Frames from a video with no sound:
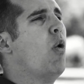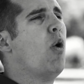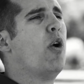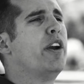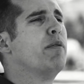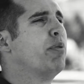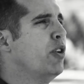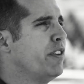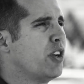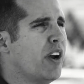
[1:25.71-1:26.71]
or
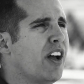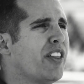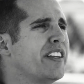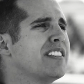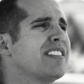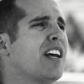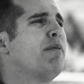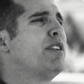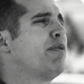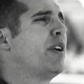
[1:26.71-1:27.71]
improving your health in
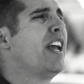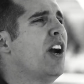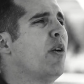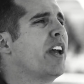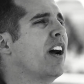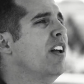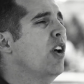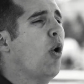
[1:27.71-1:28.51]
some different area,